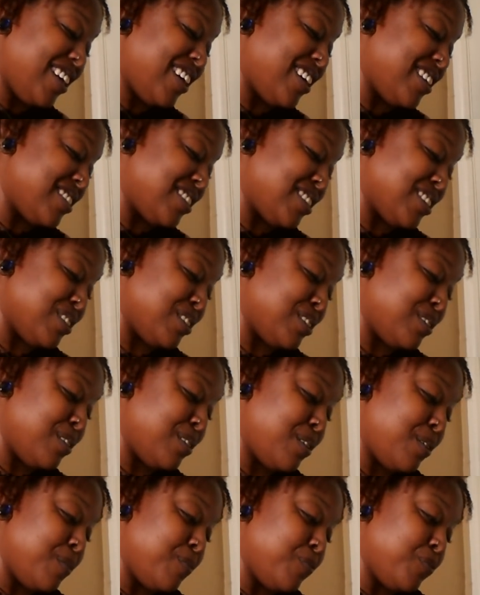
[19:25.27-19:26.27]
cancer.
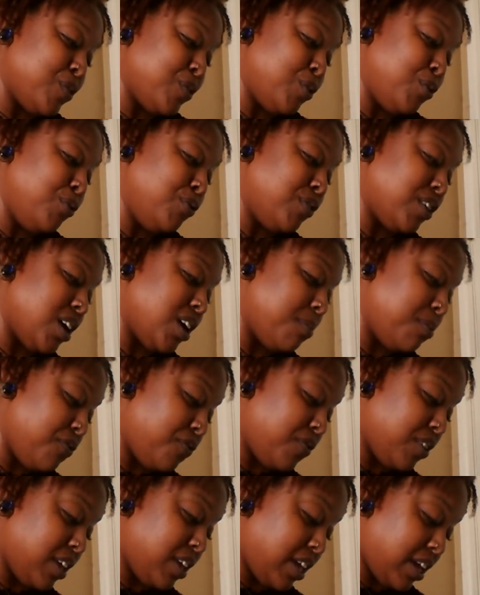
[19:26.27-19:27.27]
Who's coming
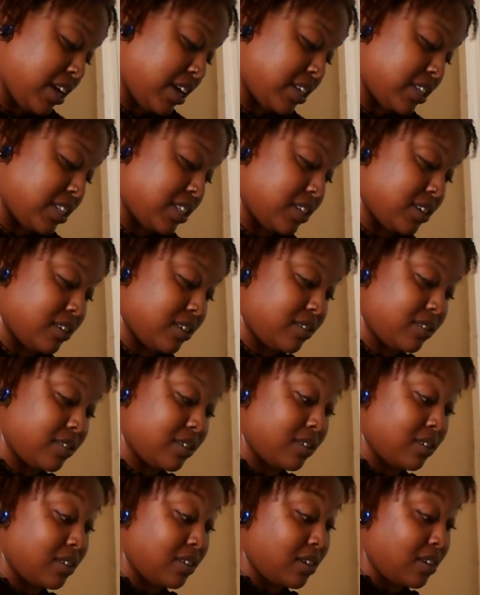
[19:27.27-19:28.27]
for cancer?
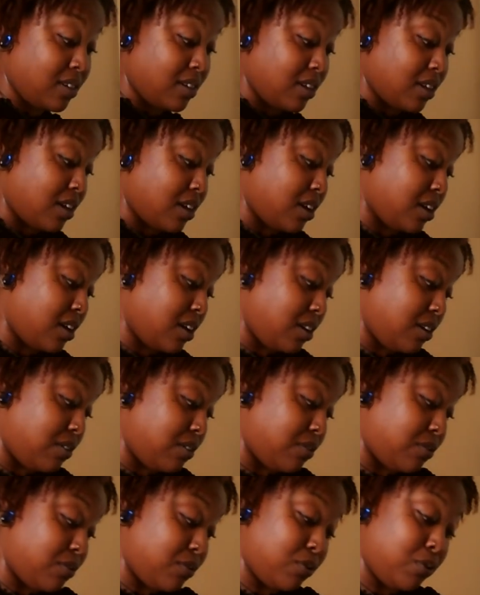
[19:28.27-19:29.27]

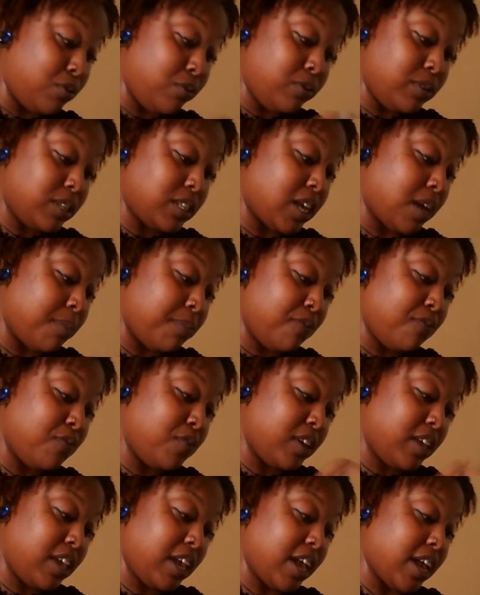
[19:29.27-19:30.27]
Oh, who's coming for
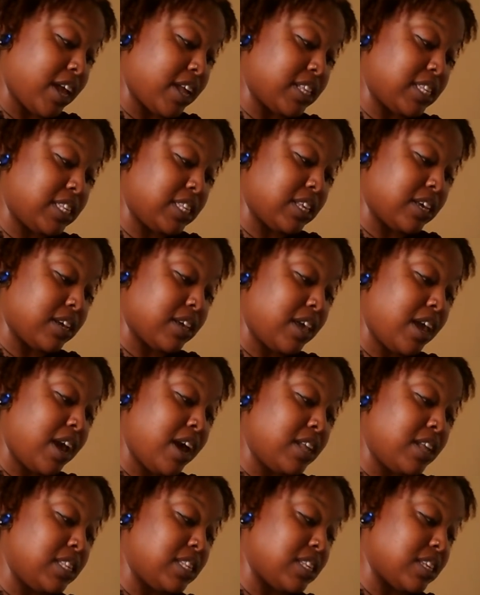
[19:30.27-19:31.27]
cancer?
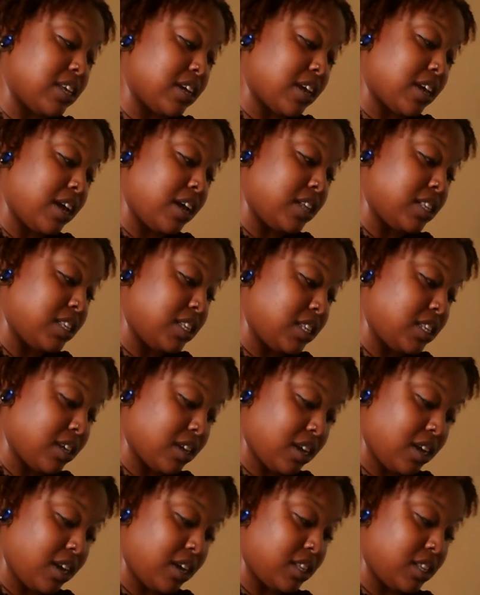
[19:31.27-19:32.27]
Cancer, cancer,
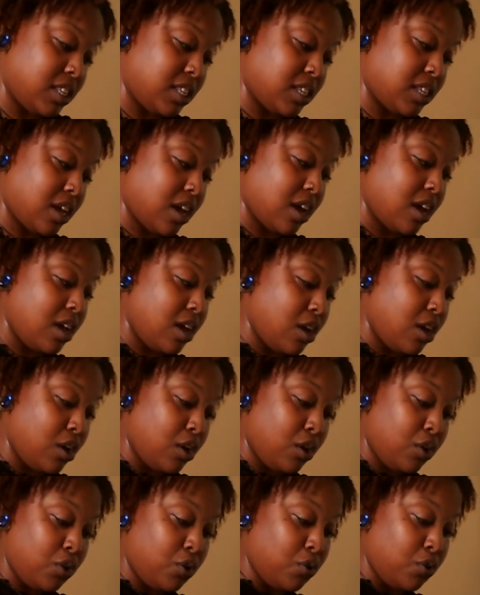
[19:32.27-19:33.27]
cancer.
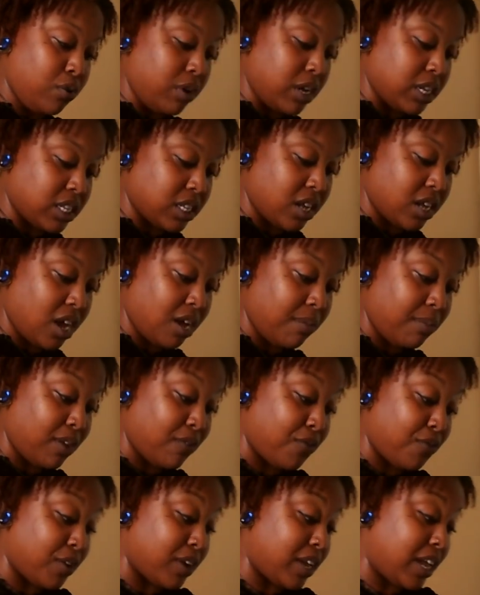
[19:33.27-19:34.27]
Who is
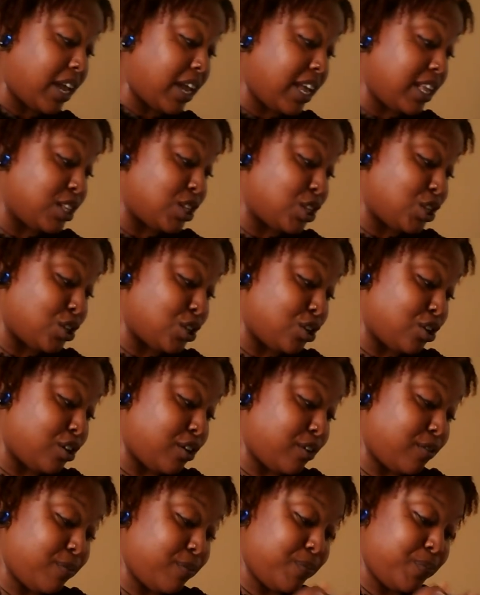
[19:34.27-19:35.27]
coming for cancer?
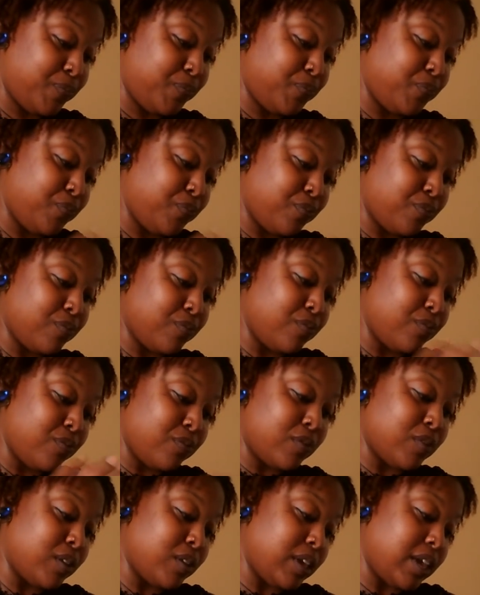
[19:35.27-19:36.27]

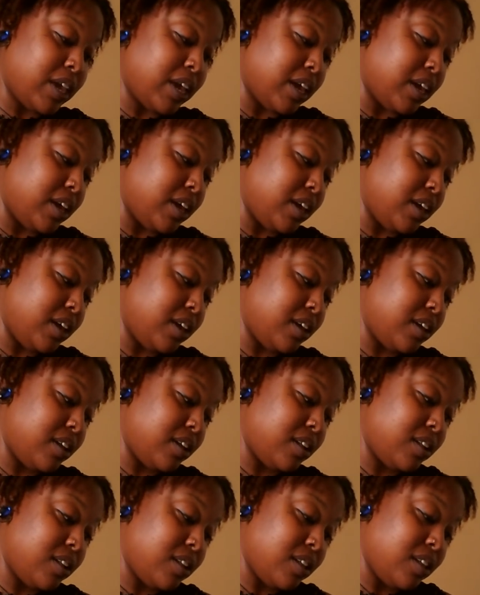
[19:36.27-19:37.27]
Okay.
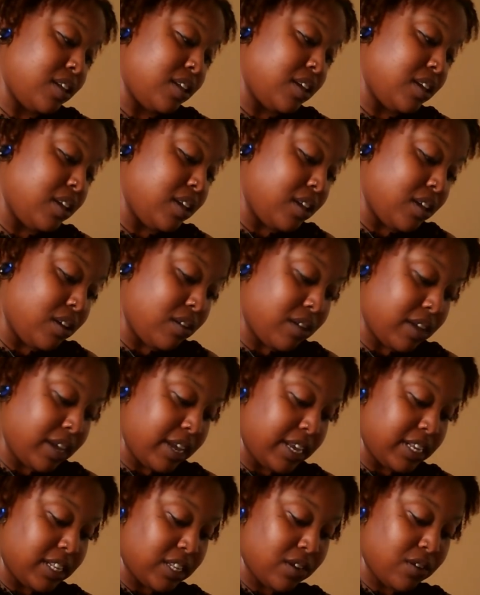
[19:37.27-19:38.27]

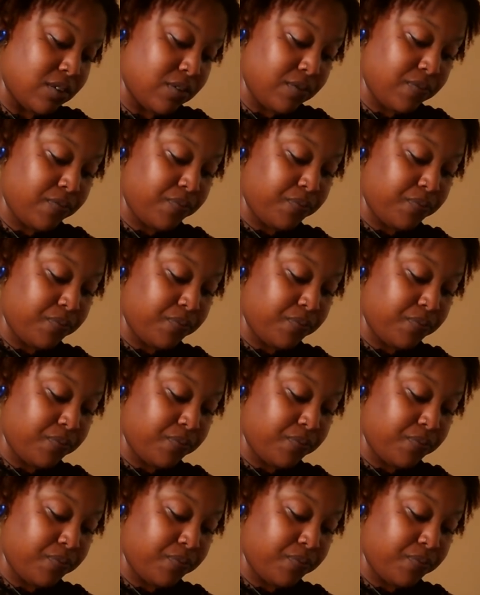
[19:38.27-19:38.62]
Okay, so.